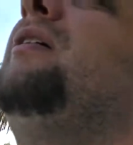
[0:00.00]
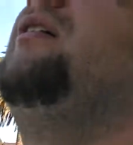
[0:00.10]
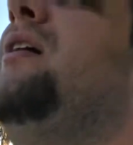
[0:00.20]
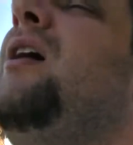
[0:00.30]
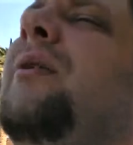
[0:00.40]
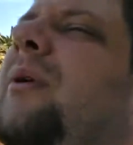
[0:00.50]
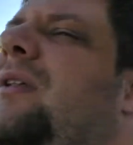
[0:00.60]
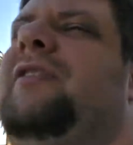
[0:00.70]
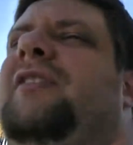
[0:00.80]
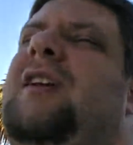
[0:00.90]
I don't really
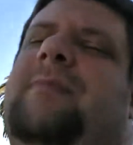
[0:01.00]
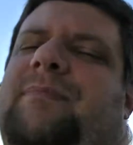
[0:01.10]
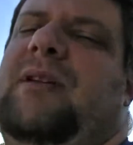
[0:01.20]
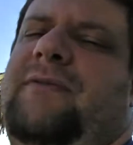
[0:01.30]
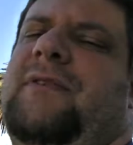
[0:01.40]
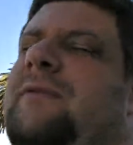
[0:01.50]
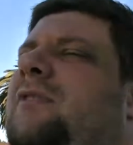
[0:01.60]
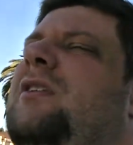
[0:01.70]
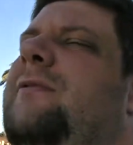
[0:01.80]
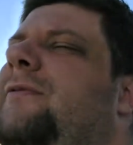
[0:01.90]
see it being
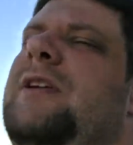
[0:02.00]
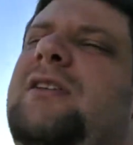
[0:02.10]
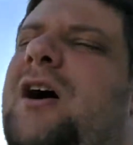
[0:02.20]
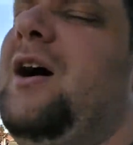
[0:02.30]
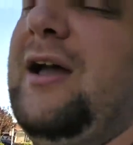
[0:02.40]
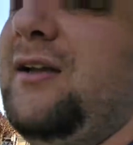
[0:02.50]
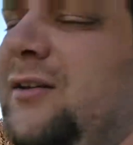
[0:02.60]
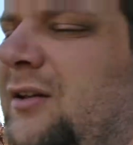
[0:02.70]
15 feet high.